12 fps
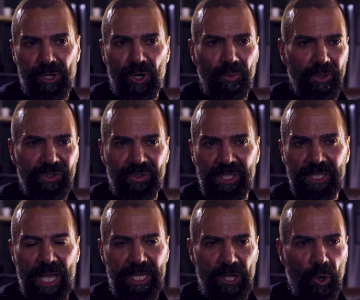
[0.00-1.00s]
could almost see
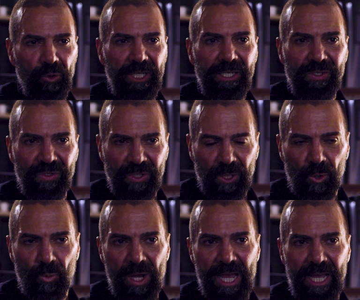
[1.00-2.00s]
like only a
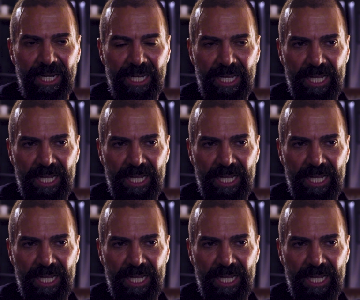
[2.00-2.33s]
silhouette.